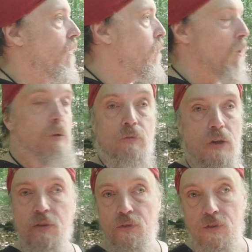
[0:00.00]
maybe
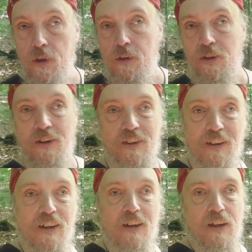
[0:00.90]
flint and steel
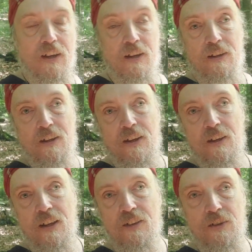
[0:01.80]

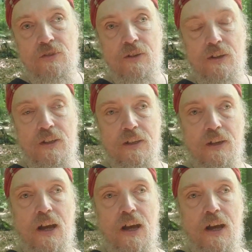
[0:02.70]
additionally.